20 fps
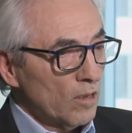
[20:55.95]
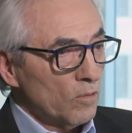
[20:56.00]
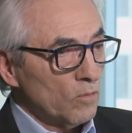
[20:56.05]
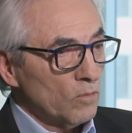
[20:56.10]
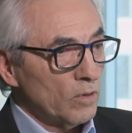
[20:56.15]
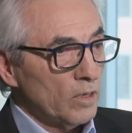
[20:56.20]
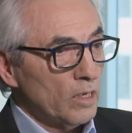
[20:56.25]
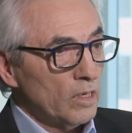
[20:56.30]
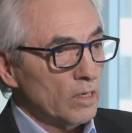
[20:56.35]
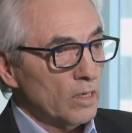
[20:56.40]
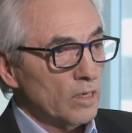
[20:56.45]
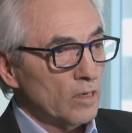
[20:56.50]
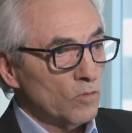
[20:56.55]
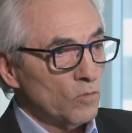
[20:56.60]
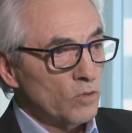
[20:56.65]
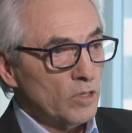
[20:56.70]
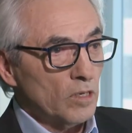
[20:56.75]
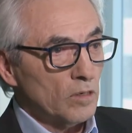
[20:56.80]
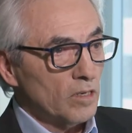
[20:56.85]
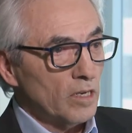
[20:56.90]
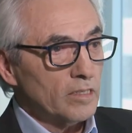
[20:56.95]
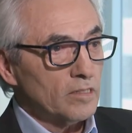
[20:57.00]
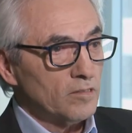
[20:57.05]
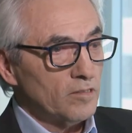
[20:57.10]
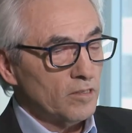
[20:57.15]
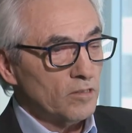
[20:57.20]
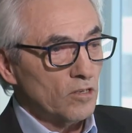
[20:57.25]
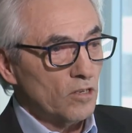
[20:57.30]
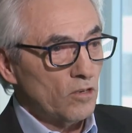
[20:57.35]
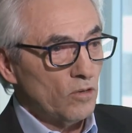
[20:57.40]
we uh, we lucked
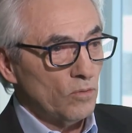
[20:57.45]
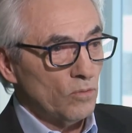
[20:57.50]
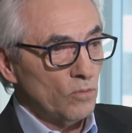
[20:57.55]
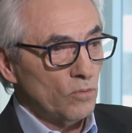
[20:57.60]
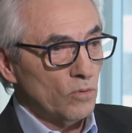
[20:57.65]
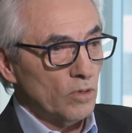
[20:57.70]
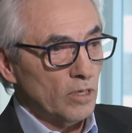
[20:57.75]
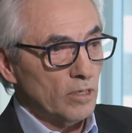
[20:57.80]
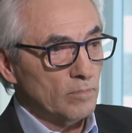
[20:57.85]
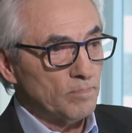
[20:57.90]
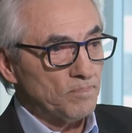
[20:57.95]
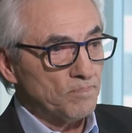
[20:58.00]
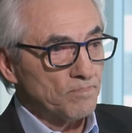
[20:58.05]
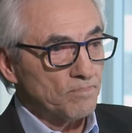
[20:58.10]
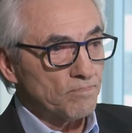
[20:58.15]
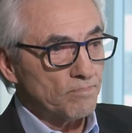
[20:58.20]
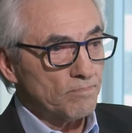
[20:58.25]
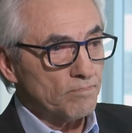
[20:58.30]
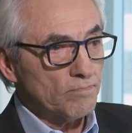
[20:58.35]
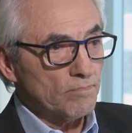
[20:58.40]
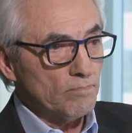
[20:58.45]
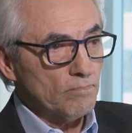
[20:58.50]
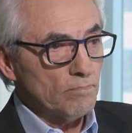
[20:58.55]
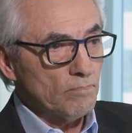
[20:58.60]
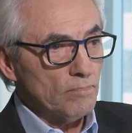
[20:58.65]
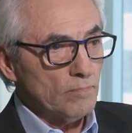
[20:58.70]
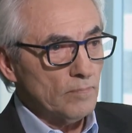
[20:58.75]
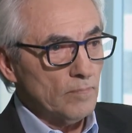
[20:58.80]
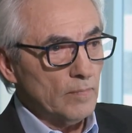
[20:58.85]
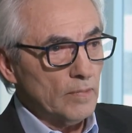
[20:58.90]
into
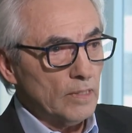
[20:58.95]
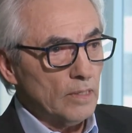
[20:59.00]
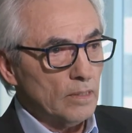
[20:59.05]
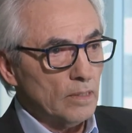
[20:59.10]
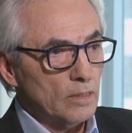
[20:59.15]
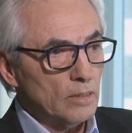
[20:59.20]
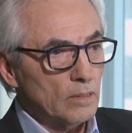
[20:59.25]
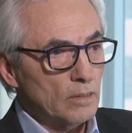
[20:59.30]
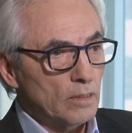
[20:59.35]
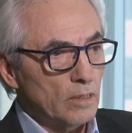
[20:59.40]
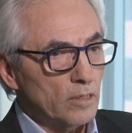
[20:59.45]
uh,